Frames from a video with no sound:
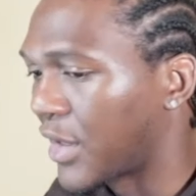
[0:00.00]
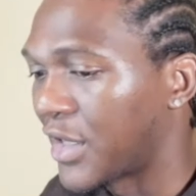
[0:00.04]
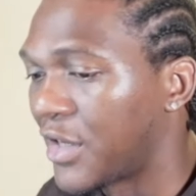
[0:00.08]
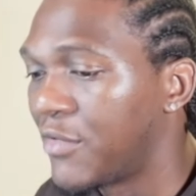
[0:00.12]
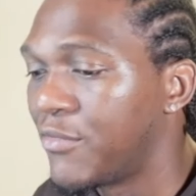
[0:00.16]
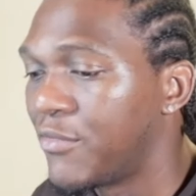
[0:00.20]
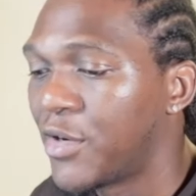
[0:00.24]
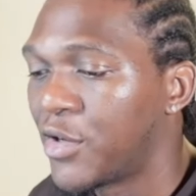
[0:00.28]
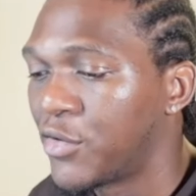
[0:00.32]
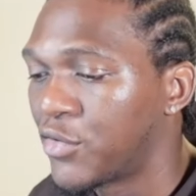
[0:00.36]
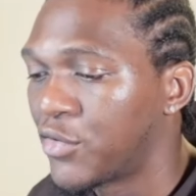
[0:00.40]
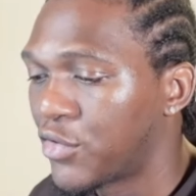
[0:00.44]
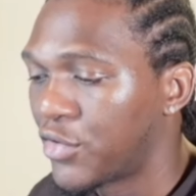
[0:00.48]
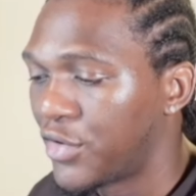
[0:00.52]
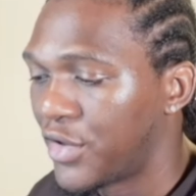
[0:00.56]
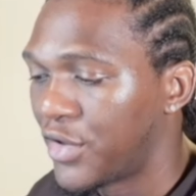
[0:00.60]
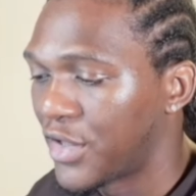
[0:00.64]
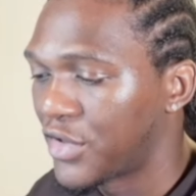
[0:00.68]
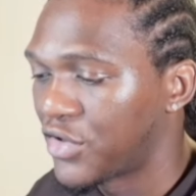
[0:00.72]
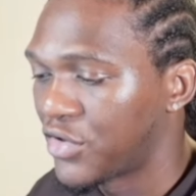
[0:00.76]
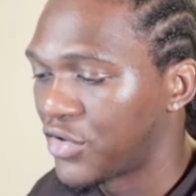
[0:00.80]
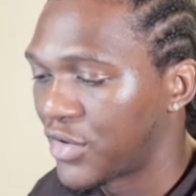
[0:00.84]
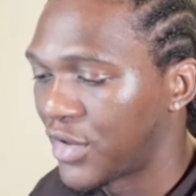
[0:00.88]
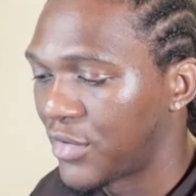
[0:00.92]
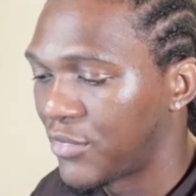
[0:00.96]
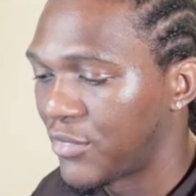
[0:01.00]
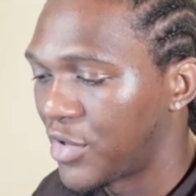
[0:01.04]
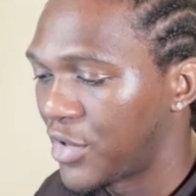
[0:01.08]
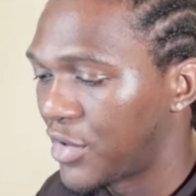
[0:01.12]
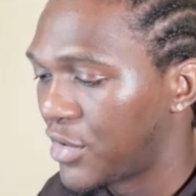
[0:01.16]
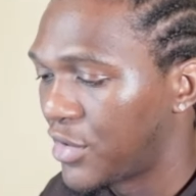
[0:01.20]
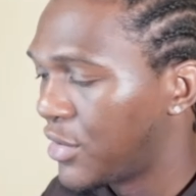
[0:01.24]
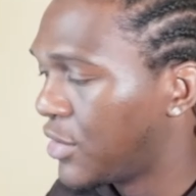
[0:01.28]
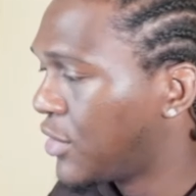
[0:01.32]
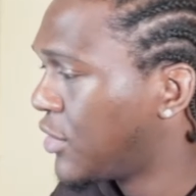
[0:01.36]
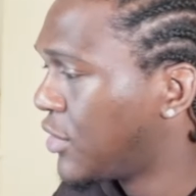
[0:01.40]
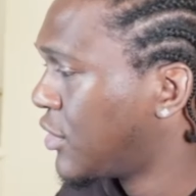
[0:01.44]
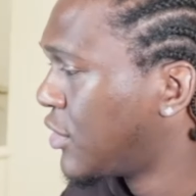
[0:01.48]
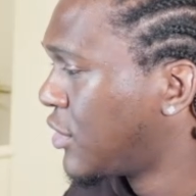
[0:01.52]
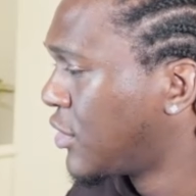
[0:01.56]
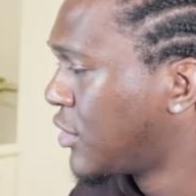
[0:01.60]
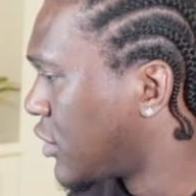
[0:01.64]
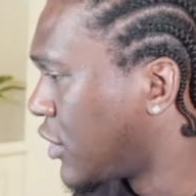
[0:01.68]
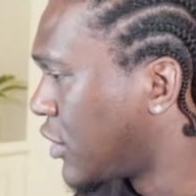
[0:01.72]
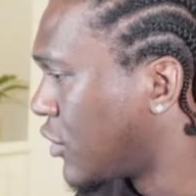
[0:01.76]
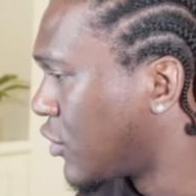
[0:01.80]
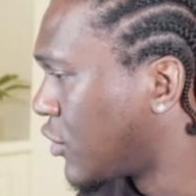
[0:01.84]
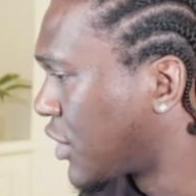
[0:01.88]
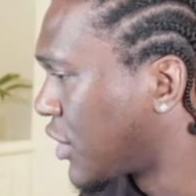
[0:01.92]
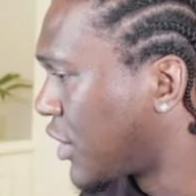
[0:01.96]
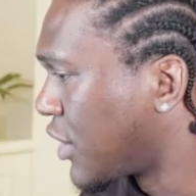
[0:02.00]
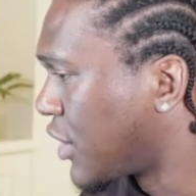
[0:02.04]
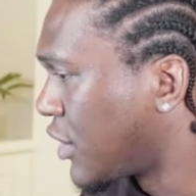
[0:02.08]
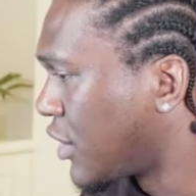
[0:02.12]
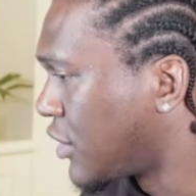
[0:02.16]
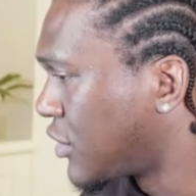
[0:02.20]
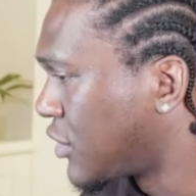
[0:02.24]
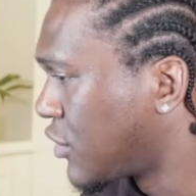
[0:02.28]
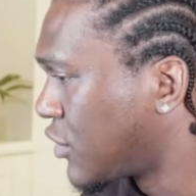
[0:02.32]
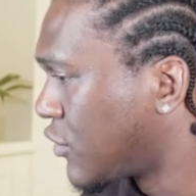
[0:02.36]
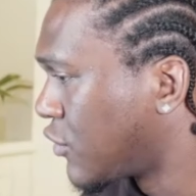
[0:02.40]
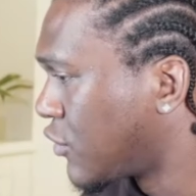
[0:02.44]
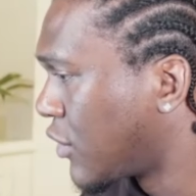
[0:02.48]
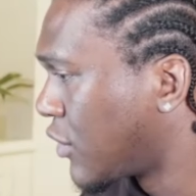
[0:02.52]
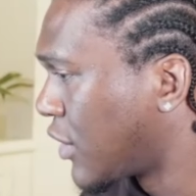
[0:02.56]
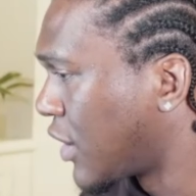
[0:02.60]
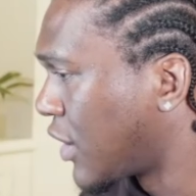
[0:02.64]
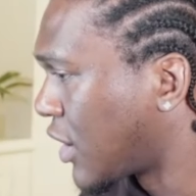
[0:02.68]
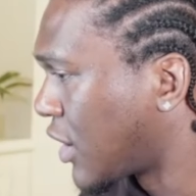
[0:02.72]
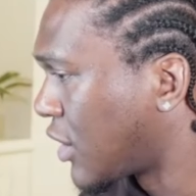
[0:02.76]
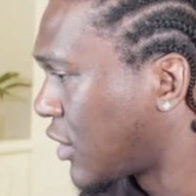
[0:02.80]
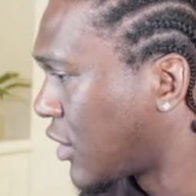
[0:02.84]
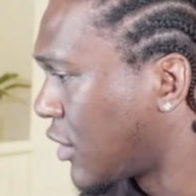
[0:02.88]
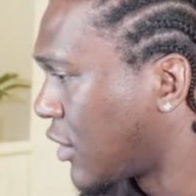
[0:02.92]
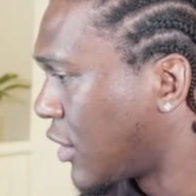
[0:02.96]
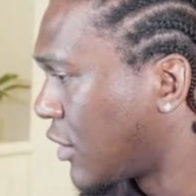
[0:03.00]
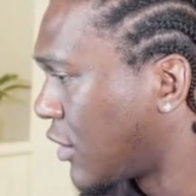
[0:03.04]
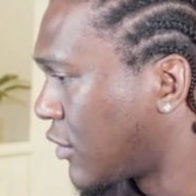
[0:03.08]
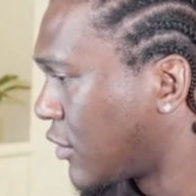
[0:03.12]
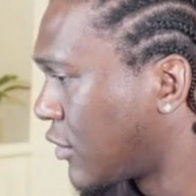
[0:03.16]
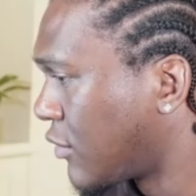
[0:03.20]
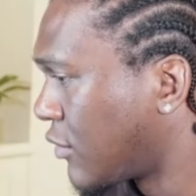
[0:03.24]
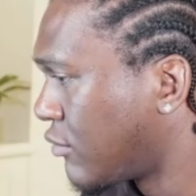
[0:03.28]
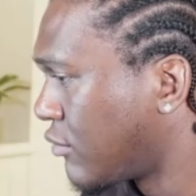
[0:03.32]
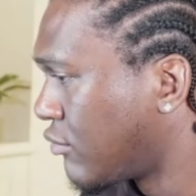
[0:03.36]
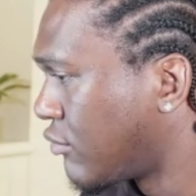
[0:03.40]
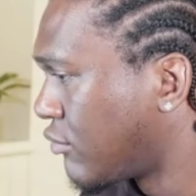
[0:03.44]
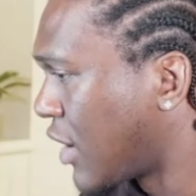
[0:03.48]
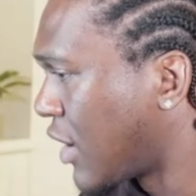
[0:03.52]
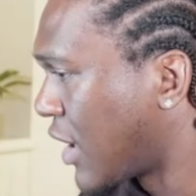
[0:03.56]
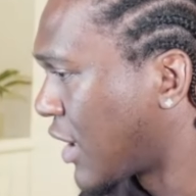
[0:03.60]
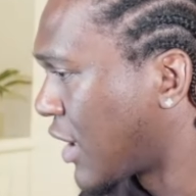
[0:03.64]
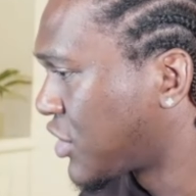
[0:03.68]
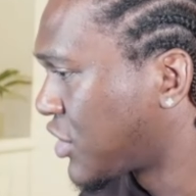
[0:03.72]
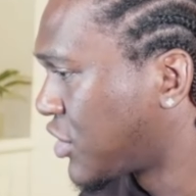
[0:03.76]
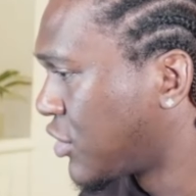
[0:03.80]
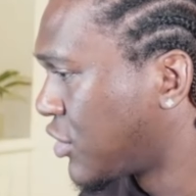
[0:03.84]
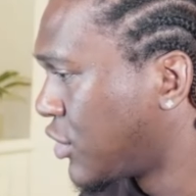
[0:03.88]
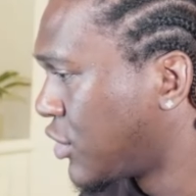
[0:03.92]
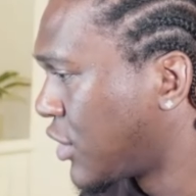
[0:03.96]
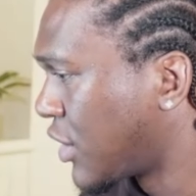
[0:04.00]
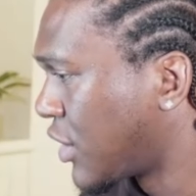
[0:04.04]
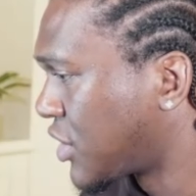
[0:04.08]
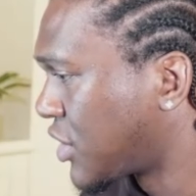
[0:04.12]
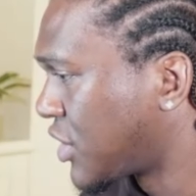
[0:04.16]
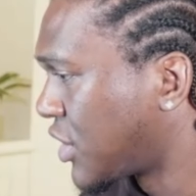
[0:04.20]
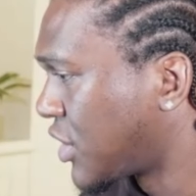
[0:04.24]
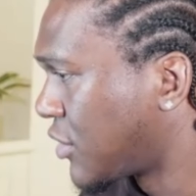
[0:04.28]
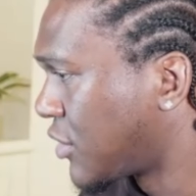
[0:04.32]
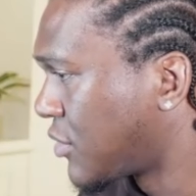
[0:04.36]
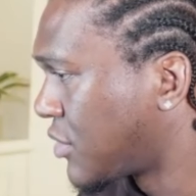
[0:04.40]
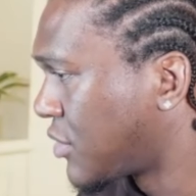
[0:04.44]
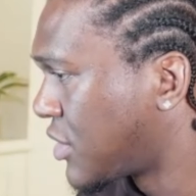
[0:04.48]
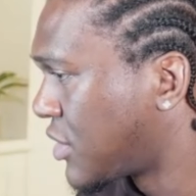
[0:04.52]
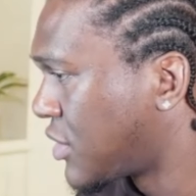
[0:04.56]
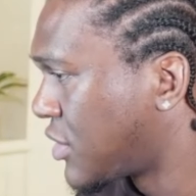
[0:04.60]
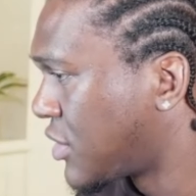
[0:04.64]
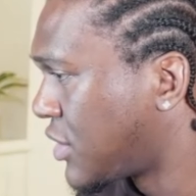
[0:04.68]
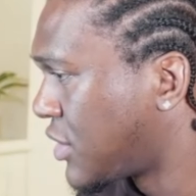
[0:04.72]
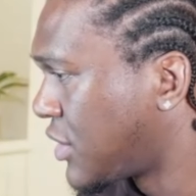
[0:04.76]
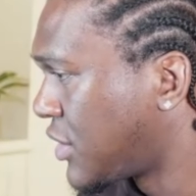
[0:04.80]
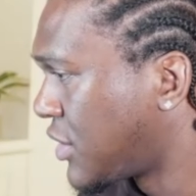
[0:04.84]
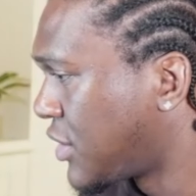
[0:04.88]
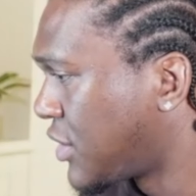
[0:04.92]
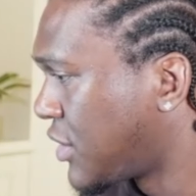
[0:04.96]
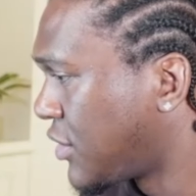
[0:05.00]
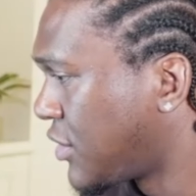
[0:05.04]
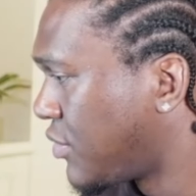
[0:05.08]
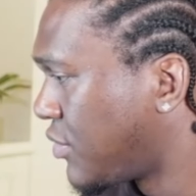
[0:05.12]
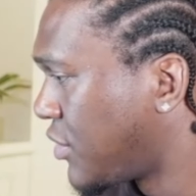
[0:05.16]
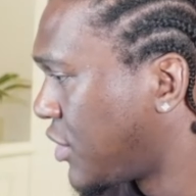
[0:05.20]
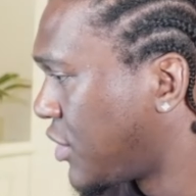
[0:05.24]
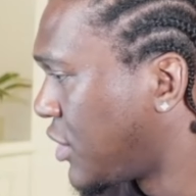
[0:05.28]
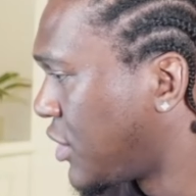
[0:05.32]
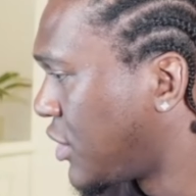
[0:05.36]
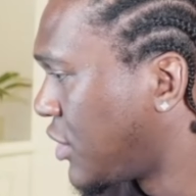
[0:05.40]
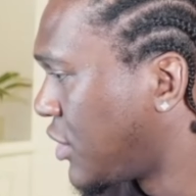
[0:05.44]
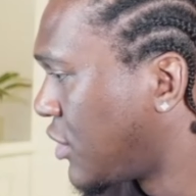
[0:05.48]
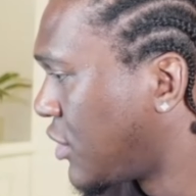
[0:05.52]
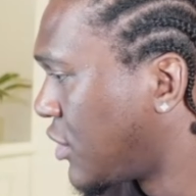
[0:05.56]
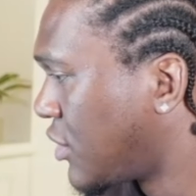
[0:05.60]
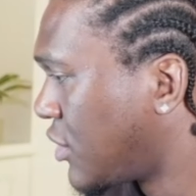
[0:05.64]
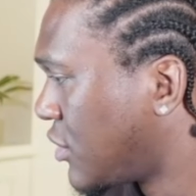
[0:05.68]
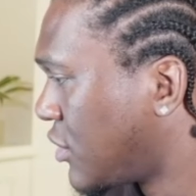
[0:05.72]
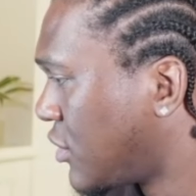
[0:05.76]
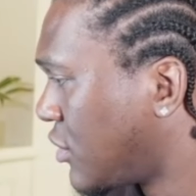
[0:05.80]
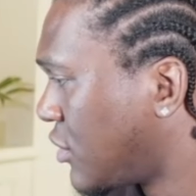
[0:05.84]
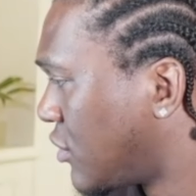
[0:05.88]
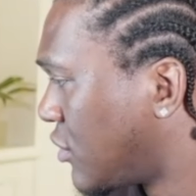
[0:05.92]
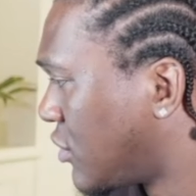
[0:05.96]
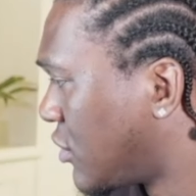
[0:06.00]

like inbound connection, I mean. So yeah, okay. So action accept TCP